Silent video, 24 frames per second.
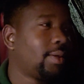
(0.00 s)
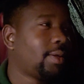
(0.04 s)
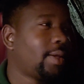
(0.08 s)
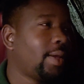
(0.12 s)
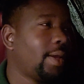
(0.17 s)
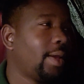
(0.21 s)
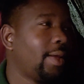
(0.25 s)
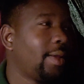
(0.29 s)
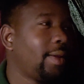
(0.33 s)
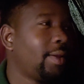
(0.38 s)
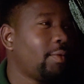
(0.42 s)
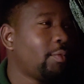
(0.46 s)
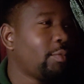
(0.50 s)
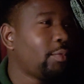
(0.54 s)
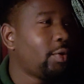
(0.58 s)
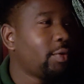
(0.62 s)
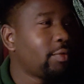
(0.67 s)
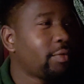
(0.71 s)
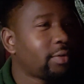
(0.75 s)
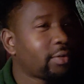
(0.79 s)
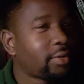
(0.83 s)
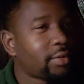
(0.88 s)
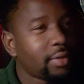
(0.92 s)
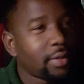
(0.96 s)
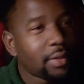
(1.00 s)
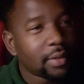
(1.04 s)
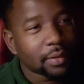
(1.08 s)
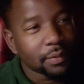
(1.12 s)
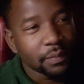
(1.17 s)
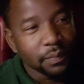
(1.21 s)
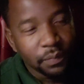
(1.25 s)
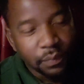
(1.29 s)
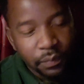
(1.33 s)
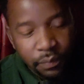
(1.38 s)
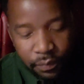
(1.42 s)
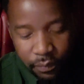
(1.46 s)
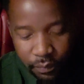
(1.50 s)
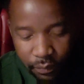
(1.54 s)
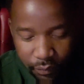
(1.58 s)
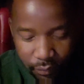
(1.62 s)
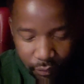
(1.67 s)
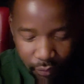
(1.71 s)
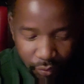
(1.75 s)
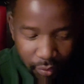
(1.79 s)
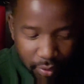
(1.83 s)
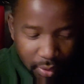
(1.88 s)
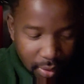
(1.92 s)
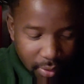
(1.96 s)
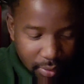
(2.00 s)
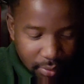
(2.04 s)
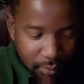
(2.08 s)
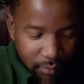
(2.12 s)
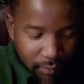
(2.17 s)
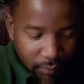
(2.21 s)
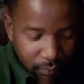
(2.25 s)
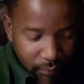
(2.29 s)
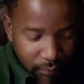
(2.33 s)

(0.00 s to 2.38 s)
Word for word: We can't even move the truck. All right.